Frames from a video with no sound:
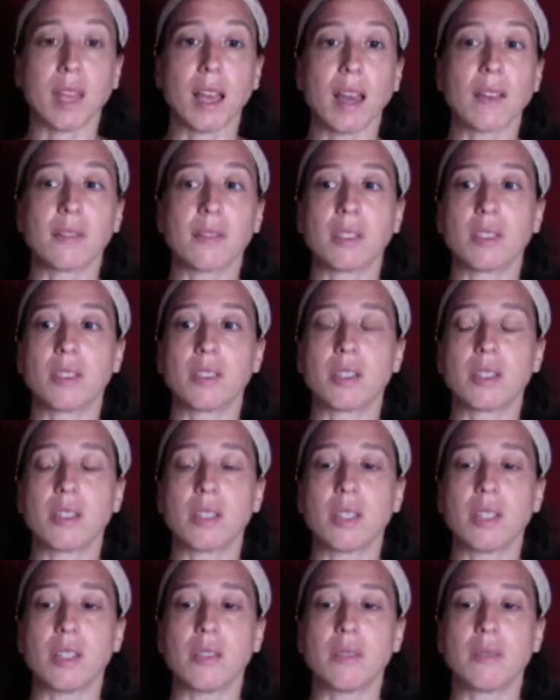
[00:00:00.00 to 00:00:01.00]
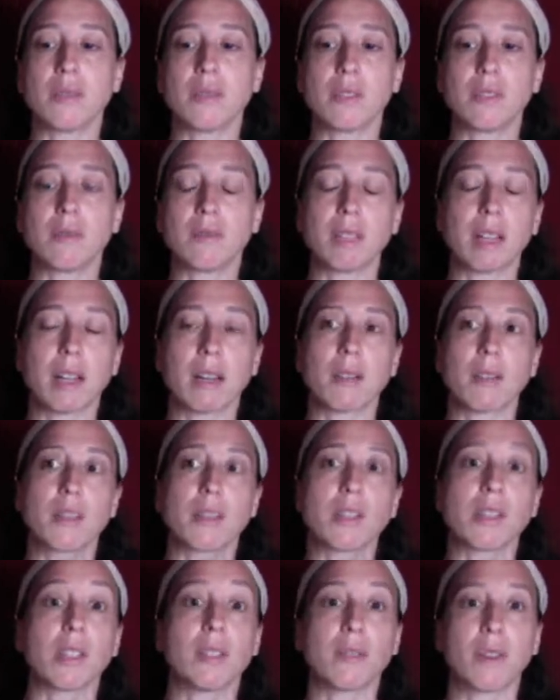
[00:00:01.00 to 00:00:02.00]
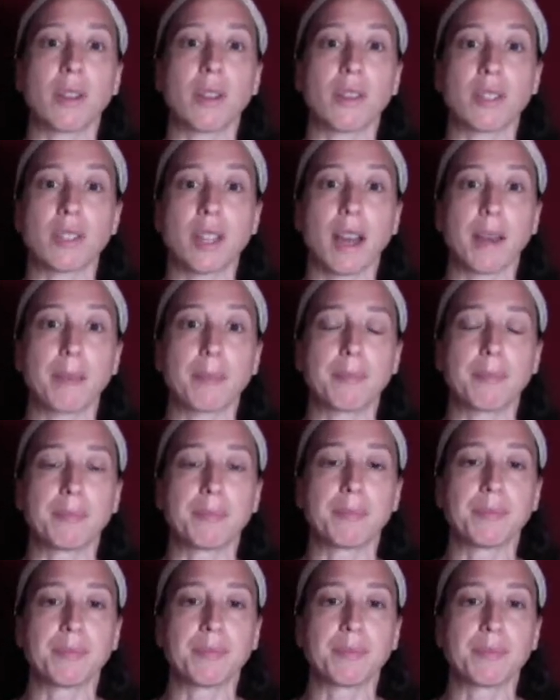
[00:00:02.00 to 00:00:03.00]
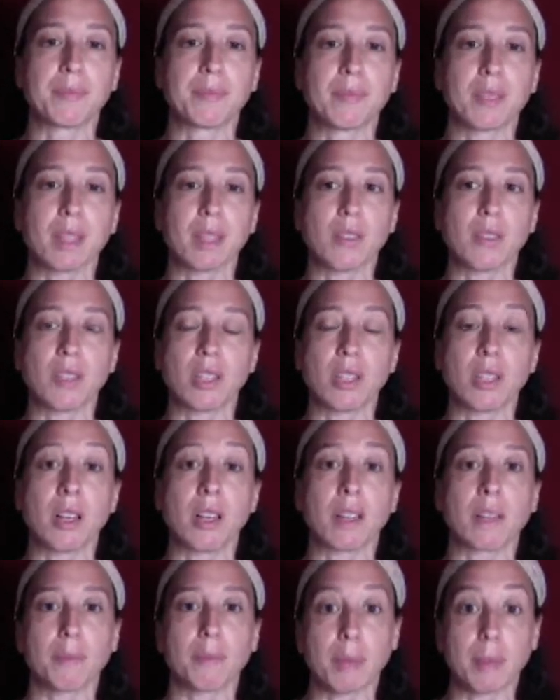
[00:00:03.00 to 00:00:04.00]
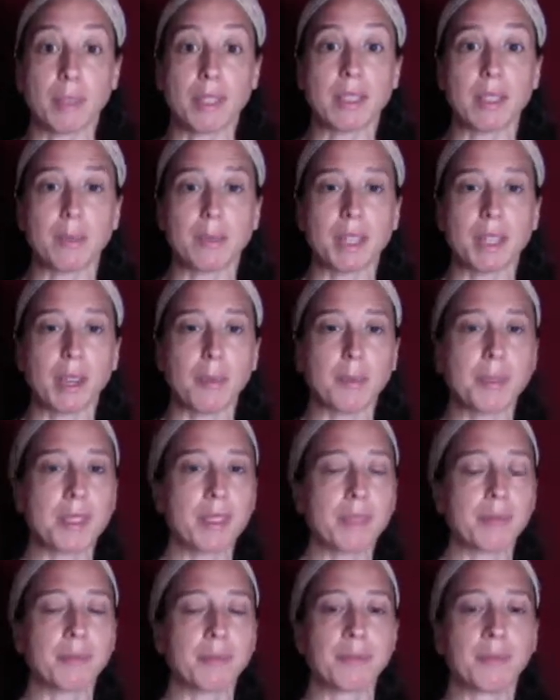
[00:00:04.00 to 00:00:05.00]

haven't achieved, that I don't achieve all the time in Qi Gong, maybe sometimes.